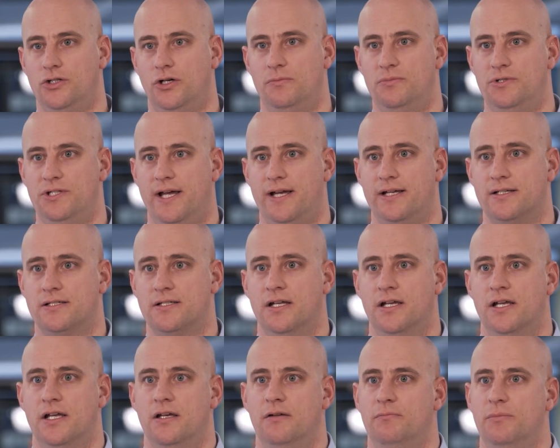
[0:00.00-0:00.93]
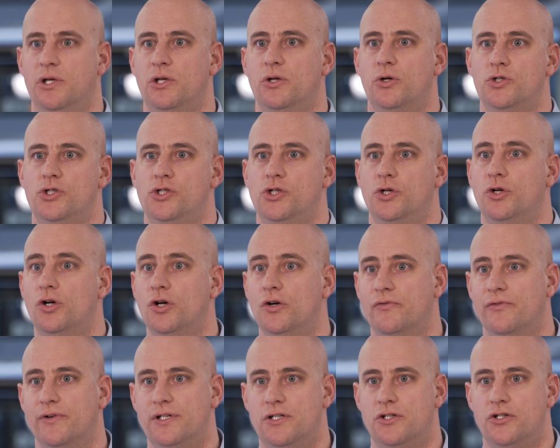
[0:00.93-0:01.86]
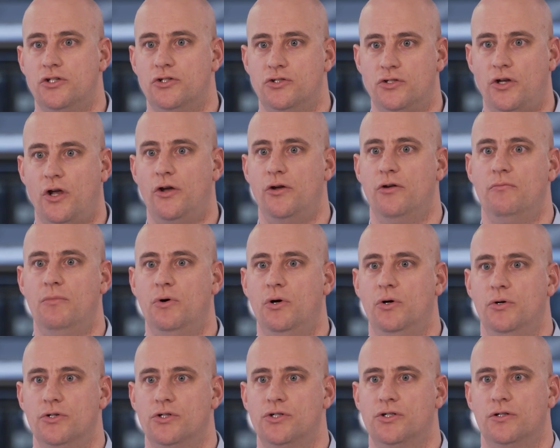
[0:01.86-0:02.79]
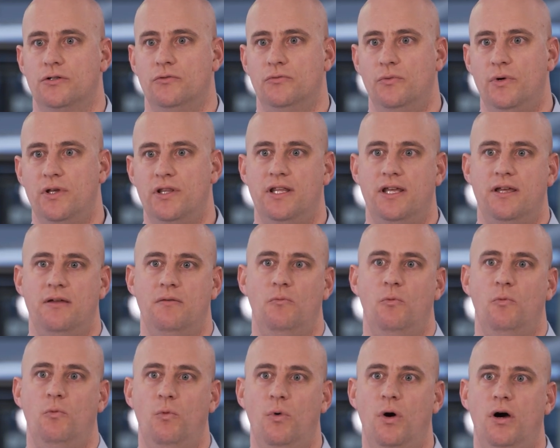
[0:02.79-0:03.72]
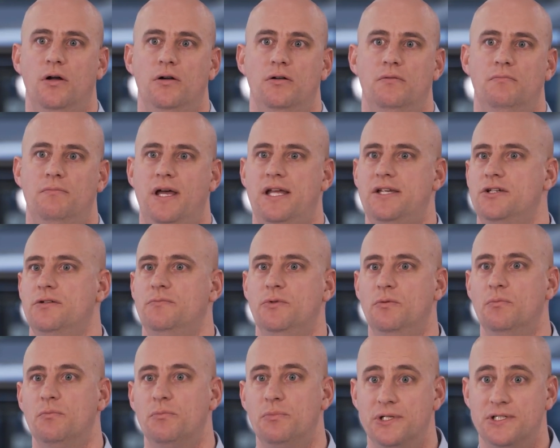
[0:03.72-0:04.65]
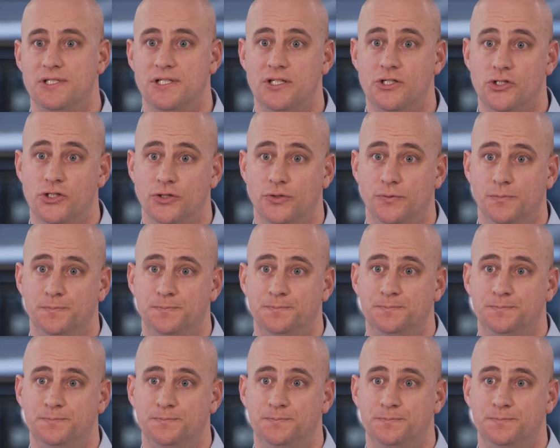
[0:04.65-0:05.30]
objects because you're covering so much within one measurement position.